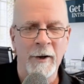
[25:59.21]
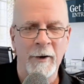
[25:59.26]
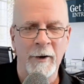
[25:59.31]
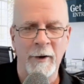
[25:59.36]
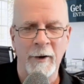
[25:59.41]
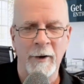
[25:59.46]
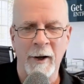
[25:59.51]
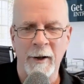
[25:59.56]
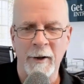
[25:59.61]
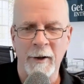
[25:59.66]

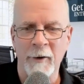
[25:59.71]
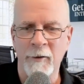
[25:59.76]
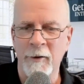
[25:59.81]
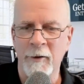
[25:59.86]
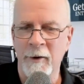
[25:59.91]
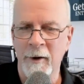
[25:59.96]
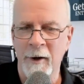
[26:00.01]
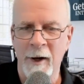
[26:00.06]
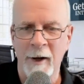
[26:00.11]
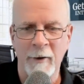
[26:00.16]
You got to
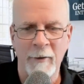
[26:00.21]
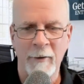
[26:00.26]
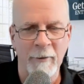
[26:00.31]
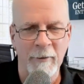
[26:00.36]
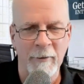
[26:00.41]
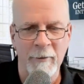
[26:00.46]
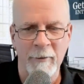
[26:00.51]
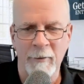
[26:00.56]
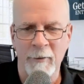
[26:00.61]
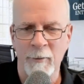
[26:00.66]
listen to that
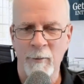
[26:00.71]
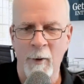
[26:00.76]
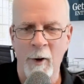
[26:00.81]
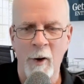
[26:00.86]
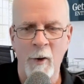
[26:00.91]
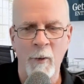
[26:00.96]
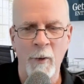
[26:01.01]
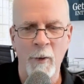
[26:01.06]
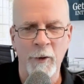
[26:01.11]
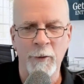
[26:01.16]

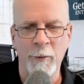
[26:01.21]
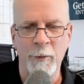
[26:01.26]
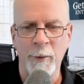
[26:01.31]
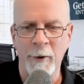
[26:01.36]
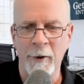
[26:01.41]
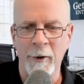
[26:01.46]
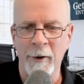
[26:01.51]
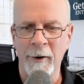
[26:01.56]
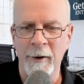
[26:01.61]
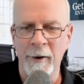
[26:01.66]
small
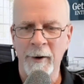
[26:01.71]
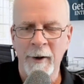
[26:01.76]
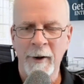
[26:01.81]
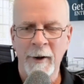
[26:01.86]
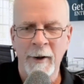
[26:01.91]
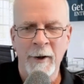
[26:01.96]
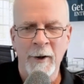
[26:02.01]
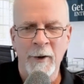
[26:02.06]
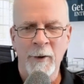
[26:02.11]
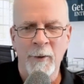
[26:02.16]
whisper.
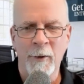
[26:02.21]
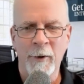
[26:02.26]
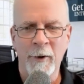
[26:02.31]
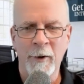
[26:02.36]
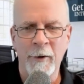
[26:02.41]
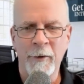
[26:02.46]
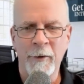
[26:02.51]
What are